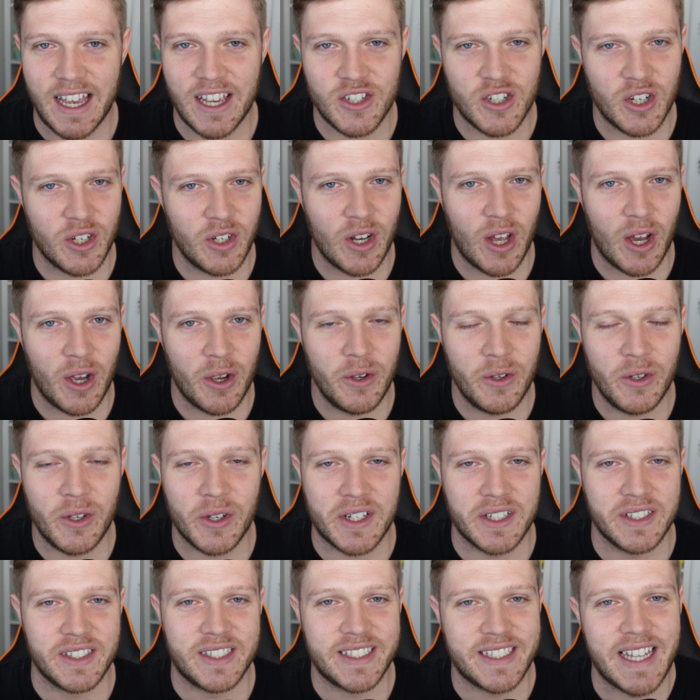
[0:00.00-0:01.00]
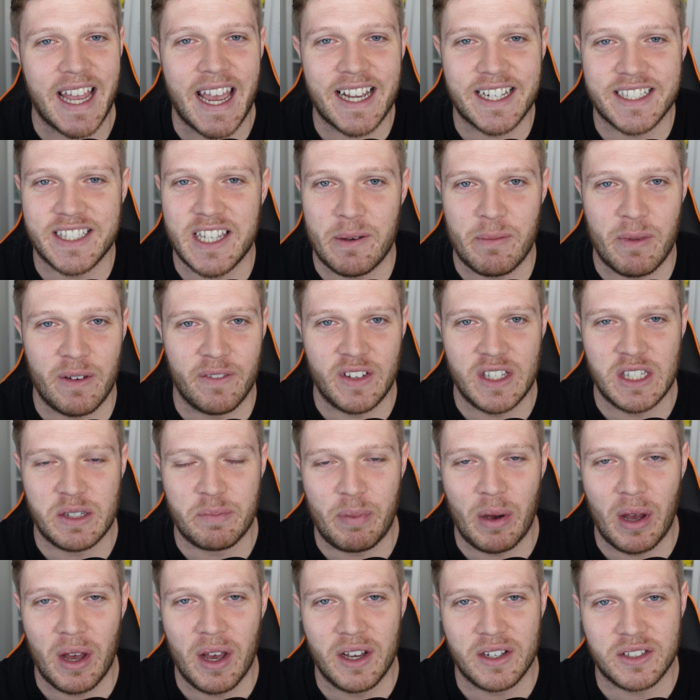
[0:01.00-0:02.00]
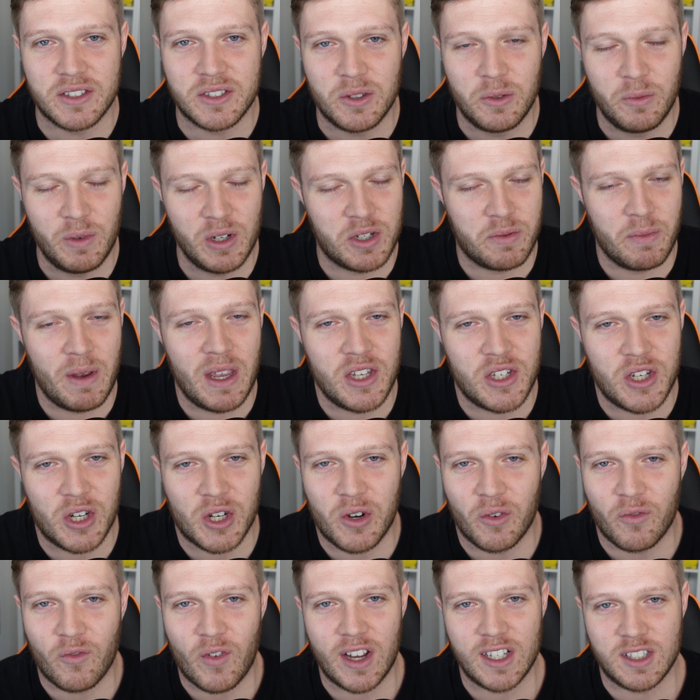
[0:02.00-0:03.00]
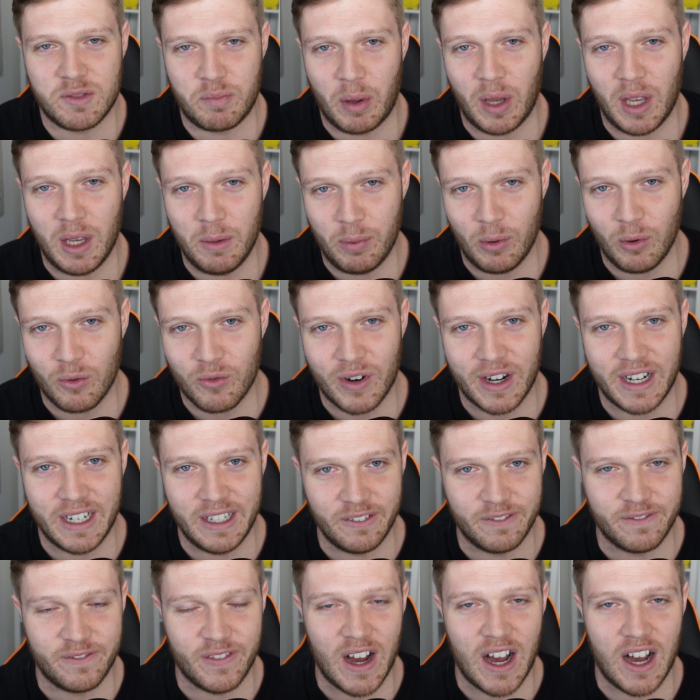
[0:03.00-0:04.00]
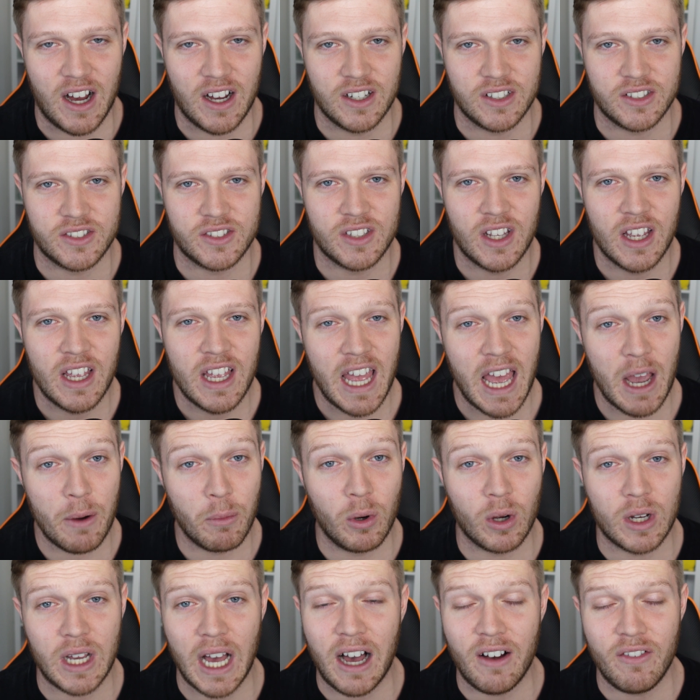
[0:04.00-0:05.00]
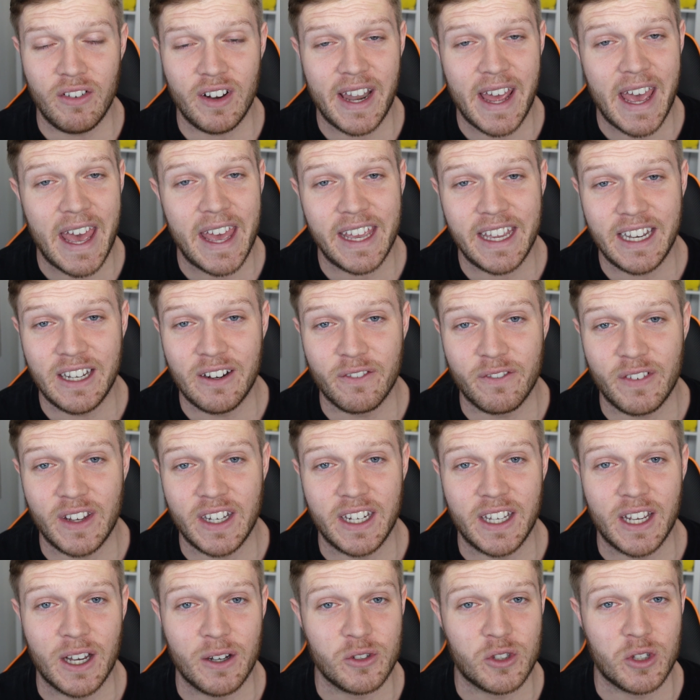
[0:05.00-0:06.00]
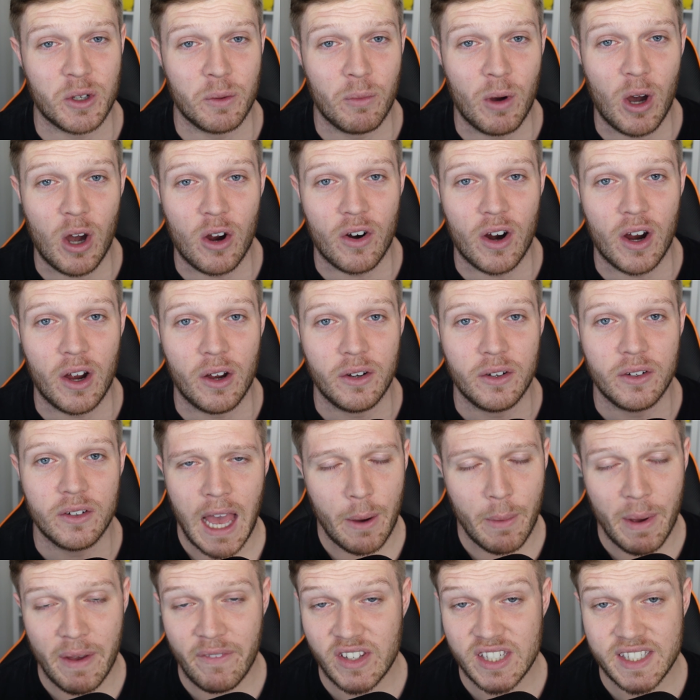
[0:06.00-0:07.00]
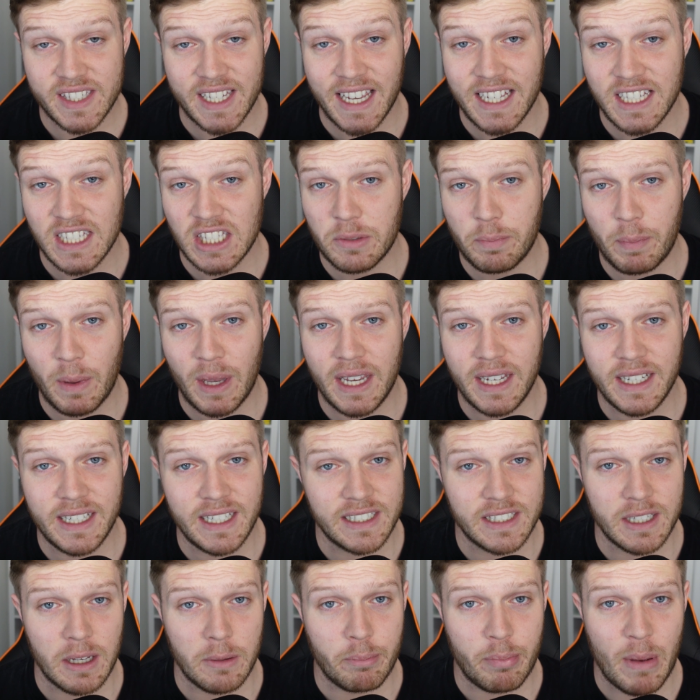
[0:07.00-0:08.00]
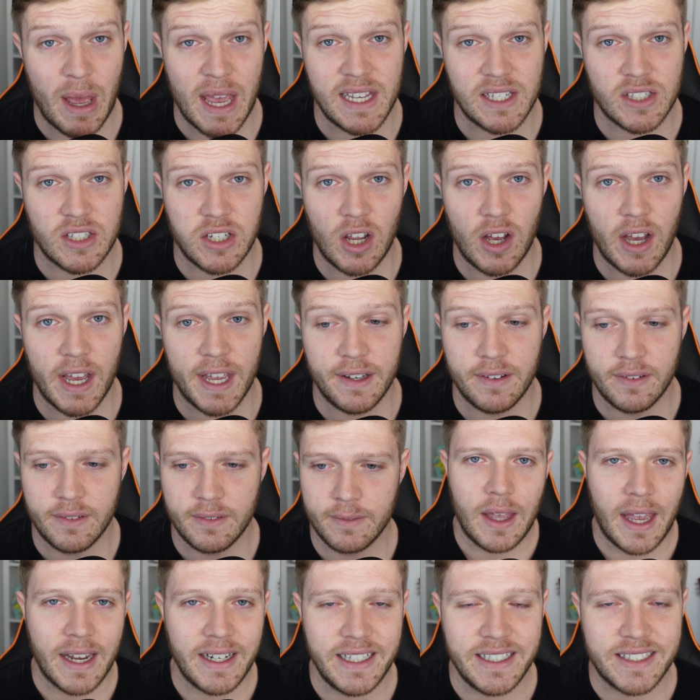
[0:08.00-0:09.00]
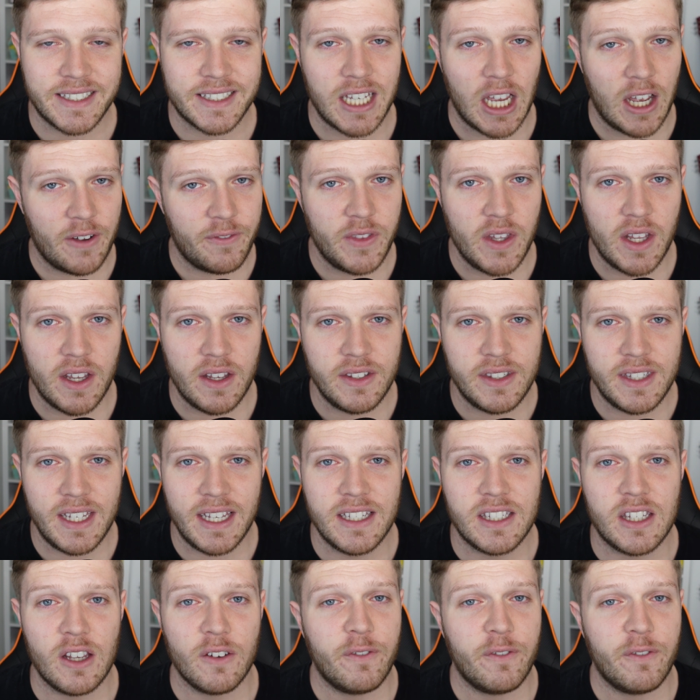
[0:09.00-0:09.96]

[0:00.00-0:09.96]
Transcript: As you know, you can stack some of his perks, which means you can res people really fast. And we'll cover that in a video tomorrow. However, Saint's speed is at baseline, and his toughness is